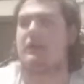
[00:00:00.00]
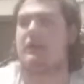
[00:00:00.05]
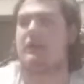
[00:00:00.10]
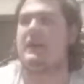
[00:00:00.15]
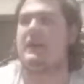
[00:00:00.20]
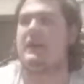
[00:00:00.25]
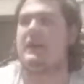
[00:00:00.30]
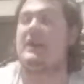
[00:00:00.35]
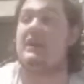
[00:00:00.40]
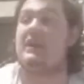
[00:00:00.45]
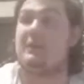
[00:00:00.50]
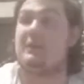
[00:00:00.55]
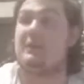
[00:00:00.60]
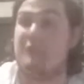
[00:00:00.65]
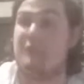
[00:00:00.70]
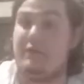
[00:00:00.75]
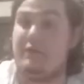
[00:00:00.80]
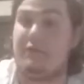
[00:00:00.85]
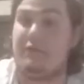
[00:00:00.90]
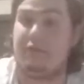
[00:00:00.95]
I got to get a
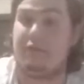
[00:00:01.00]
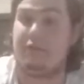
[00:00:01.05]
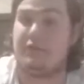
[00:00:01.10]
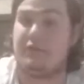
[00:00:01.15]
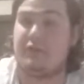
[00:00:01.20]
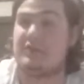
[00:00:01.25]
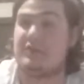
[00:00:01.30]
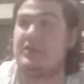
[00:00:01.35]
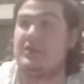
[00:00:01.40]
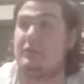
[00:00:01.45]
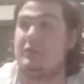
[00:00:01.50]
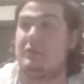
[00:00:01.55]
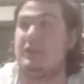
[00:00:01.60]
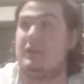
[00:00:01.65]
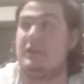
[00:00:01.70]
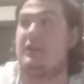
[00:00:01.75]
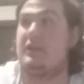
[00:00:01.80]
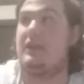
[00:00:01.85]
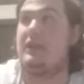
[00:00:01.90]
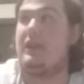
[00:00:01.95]
computer first to do it,
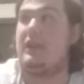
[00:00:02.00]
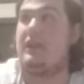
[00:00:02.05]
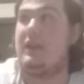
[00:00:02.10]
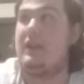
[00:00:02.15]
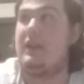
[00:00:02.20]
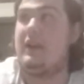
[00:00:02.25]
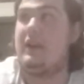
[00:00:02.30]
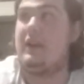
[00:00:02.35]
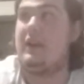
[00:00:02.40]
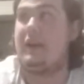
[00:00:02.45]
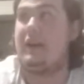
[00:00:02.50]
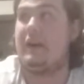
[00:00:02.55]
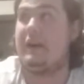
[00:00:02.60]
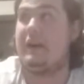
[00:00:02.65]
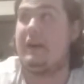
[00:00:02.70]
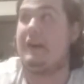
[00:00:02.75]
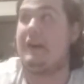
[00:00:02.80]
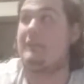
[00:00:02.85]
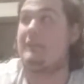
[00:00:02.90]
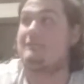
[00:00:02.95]

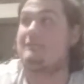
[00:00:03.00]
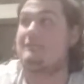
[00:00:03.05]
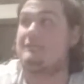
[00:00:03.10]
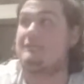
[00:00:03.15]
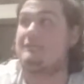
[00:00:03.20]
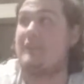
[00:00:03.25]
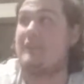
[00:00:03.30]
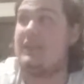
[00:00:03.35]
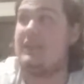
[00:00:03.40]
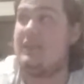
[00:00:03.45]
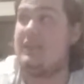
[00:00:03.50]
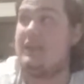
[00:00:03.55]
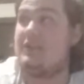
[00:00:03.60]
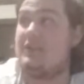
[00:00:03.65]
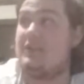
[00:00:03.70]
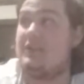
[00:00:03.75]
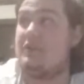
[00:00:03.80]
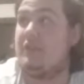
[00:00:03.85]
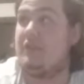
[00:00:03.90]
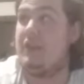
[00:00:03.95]
and then
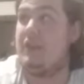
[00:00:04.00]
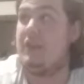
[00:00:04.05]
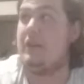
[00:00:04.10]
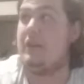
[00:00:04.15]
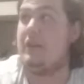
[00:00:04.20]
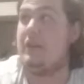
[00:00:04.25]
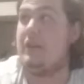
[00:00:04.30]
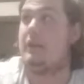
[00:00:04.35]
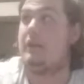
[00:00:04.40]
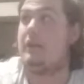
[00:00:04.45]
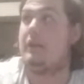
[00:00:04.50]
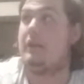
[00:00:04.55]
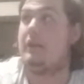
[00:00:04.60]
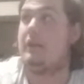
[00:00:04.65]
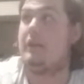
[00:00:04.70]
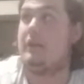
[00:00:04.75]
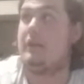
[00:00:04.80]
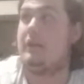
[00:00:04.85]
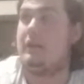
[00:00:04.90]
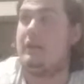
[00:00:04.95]
do
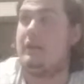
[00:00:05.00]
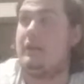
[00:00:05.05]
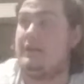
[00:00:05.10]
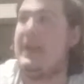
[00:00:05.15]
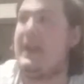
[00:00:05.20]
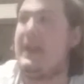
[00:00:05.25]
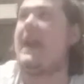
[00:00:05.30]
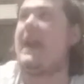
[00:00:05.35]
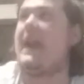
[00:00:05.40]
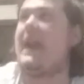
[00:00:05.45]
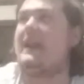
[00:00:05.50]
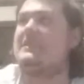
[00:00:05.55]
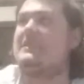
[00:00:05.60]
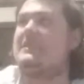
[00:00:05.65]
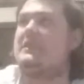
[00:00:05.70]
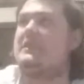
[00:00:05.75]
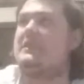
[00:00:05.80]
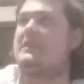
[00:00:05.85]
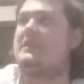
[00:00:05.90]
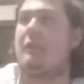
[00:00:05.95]
that.
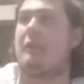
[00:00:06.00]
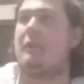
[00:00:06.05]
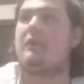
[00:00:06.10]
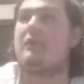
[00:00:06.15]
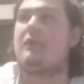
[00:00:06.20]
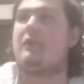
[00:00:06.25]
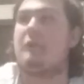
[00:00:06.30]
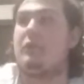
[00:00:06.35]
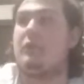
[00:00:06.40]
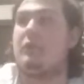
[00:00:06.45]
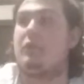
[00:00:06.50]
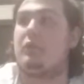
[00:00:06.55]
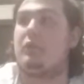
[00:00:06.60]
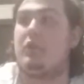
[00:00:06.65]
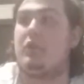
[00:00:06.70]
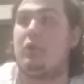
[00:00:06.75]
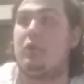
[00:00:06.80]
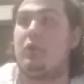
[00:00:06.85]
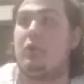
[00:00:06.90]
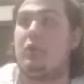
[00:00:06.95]
I want to record
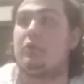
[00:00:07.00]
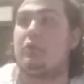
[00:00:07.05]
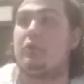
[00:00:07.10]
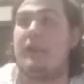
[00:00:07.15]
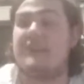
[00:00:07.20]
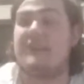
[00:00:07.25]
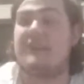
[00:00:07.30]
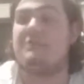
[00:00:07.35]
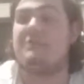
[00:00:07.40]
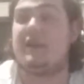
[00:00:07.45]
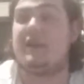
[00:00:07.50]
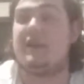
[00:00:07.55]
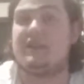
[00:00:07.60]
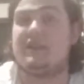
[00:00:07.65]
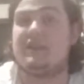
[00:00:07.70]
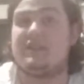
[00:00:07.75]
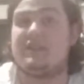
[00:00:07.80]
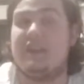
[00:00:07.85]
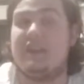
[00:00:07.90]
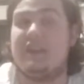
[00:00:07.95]
older
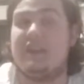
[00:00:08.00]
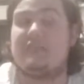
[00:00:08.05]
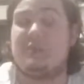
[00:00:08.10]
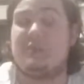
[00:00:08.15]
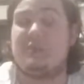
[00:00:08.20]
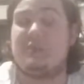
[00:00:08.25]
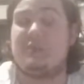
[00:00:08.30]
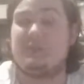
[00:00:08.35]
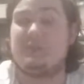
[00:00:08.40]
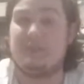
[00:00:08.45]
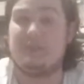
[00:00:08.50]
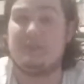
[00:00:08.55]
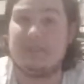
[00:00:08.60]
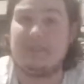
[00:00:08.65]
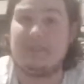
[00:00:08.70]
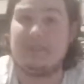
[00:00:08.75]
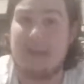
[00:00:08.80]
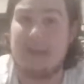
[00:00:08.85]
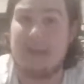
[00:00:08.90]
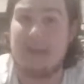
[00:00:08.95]
Xbox and Xbox 360
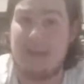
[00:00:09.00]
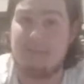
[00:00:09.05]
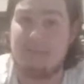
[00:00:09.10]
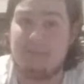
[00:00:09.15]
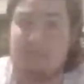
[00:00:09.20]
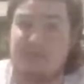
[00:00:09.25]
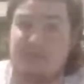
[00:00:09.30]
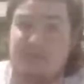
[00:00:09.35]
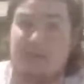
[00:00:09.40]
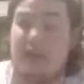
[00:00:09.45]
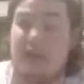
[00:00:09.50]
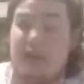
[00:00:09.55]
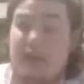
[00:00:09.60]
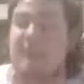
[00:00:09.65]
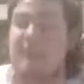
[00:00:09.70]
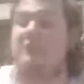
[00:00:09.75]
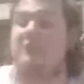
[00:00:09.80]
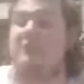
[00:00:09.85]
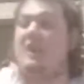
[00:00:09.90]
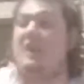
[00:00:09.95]
games like
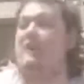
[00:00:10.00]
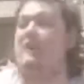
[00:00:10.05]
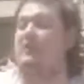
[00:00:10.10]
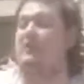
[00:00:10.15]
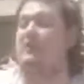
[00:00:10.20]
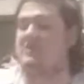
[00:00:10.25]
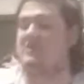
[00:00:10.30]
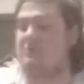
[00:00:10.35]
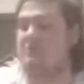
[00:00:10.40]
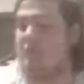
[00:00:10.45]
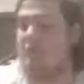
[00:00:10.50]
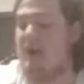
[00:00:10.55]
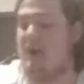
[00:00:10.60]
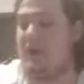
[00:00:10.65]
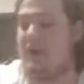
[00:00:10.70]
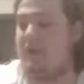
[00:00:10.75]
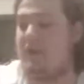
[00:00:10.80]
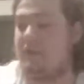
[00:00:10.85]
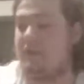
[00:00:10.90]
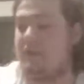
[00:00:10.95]
Man vs.
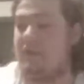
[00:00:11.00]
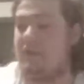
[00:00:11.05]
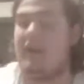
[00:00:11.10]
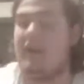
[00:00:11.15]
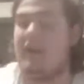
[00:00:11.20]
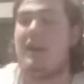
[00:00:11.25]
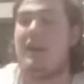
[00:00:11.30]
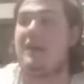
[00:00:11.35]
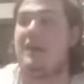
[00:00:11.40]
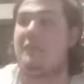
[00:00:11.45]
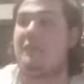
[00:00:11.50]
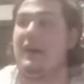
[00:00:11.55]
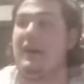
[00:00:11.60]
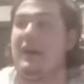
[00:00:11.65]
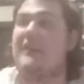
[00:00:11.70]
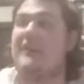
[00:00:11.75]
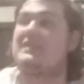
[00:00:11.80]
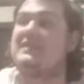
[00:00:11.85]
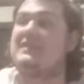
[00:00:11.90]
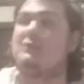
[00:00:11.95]
Wild and
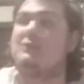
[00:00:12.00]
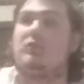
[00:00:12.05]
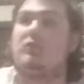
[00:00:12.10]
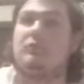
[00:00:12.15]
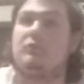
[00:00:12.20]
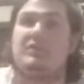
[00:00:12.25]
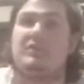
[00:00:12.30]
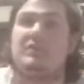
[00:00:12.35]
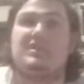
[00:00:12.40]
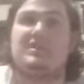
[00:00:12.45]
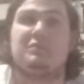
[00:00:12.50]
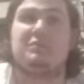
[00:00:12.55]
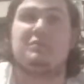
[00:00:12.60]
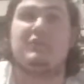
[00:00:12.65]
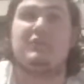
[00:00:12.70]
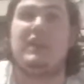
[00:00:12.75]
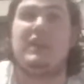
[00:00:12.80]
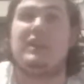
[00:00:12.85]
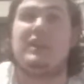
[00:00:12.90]
buy some old ones to play.